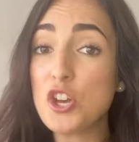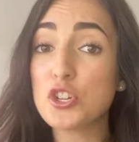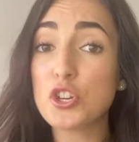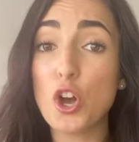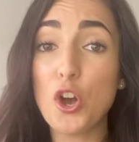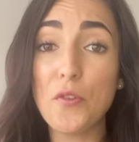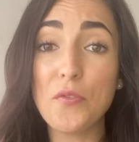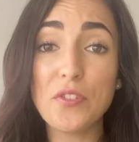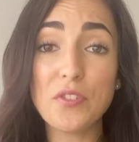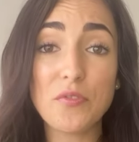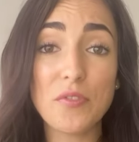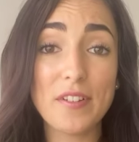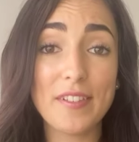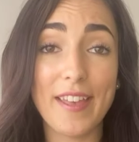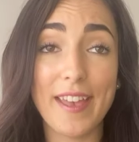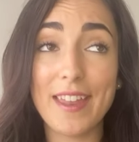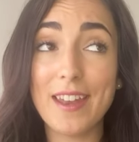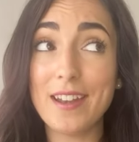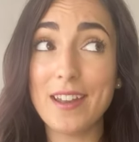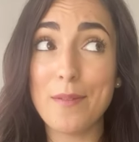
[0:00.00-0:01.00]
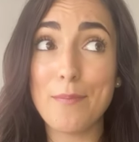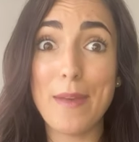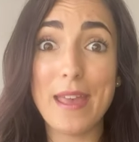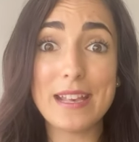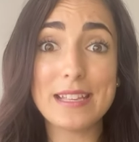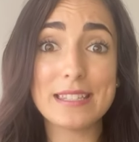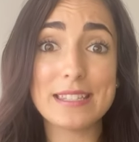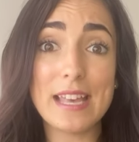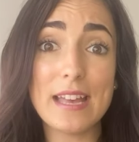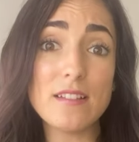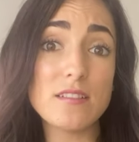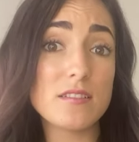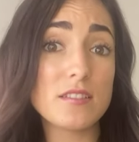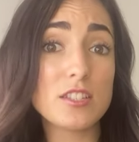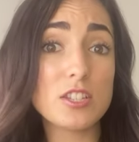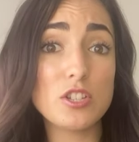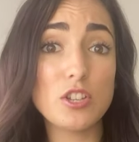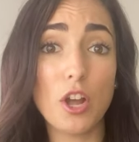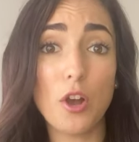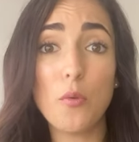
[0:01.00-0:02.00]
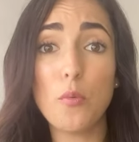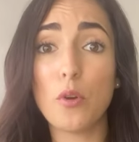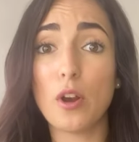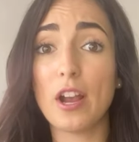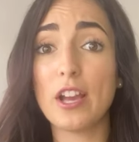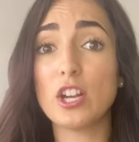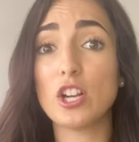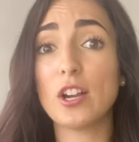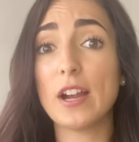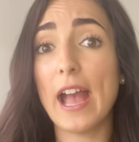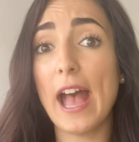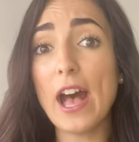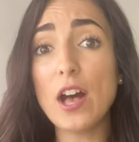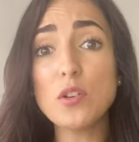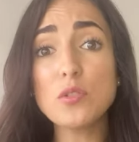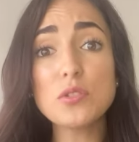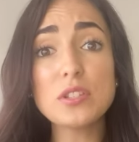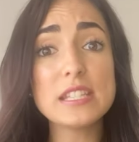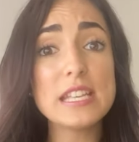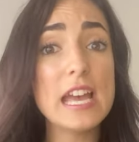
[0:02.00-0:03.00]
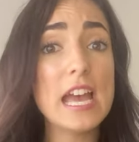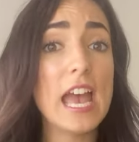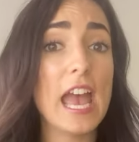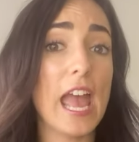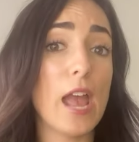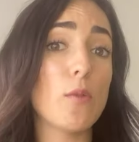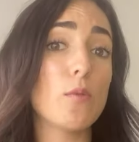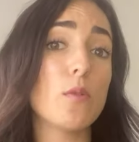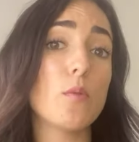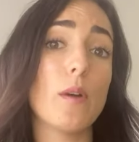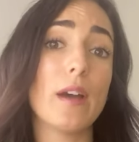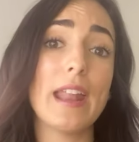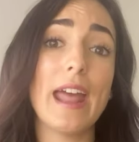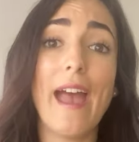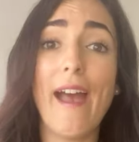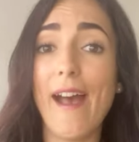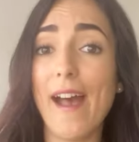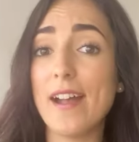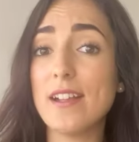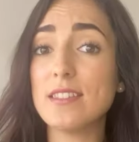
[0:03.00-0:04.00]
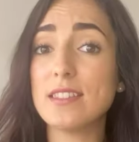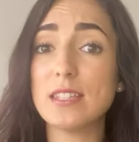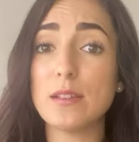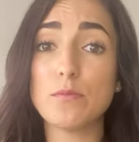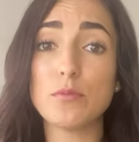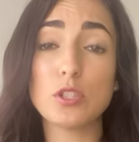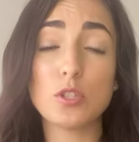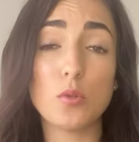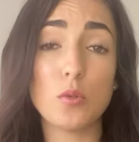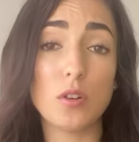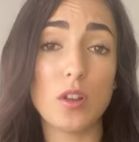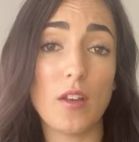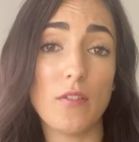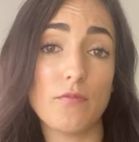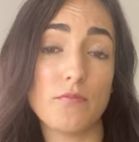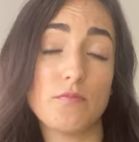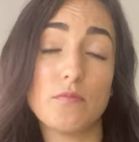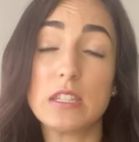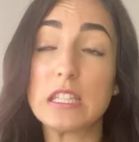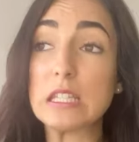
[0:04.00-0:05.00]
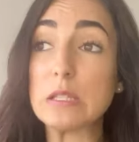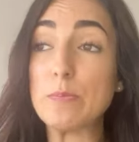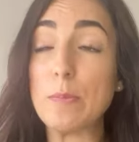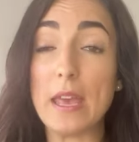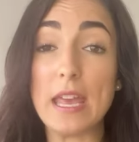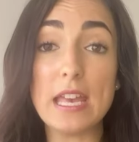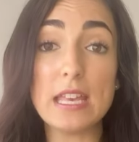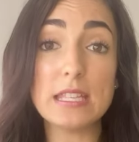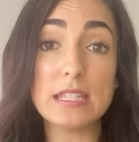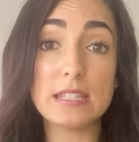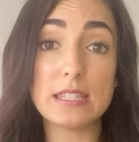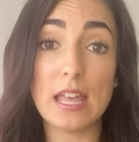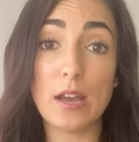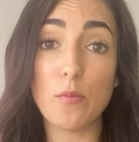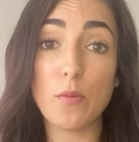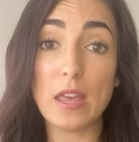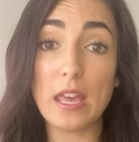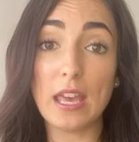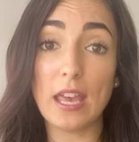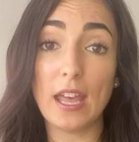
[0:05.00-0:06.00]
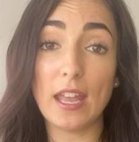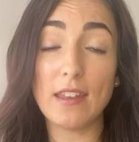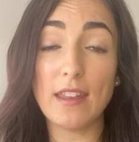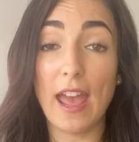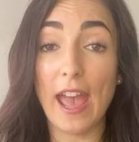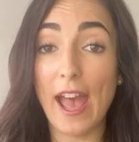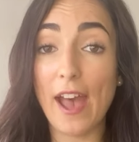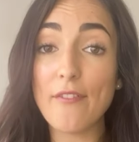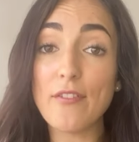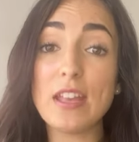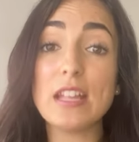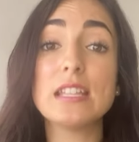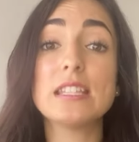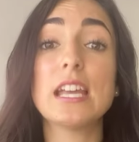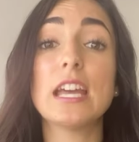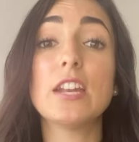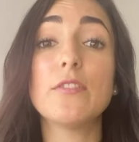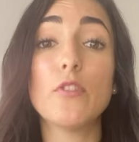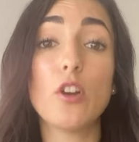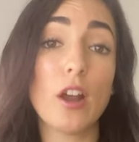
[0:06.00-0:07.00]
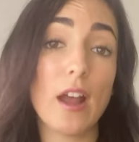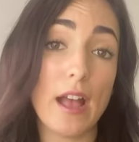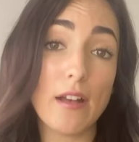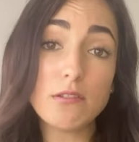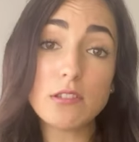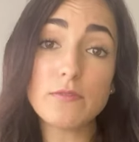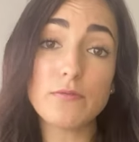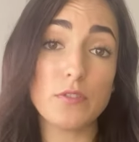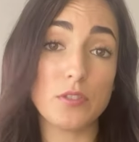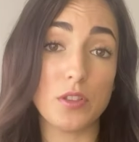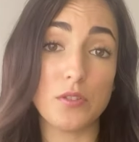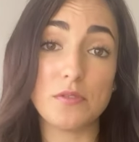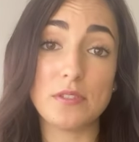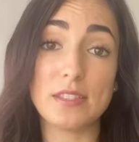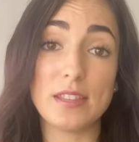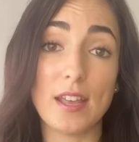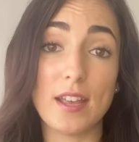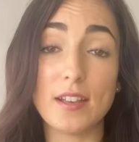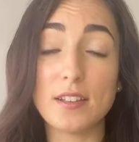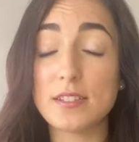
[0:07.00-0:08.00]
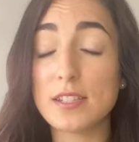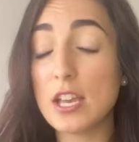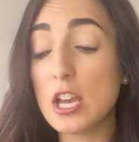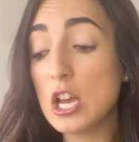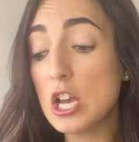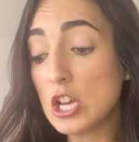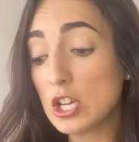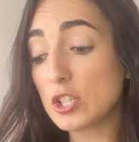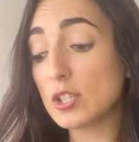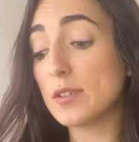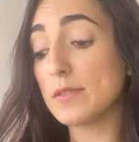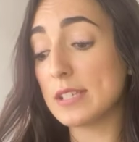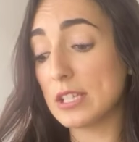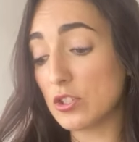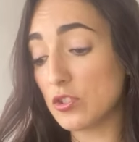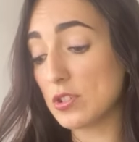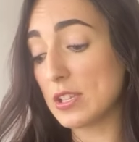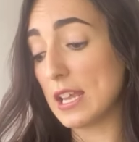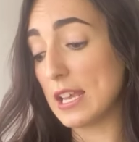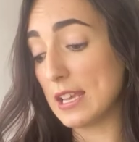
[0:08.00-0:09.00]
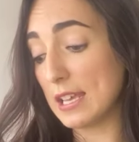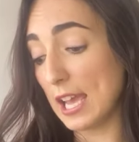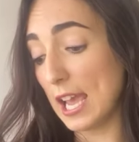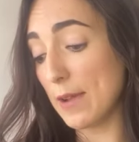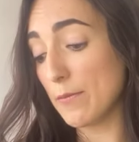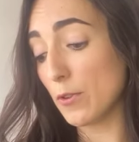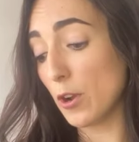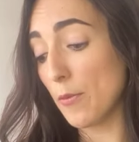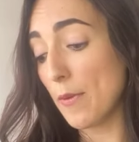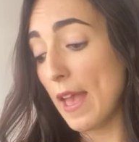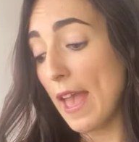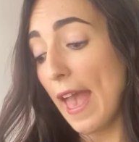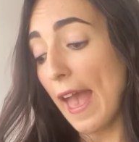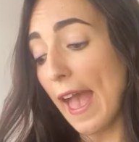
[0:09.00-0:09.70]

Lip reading: COVID related, it makes sense. We're in our house and we want to add some sort of space that we can have inside of our house for those things. So it was interesting, game room.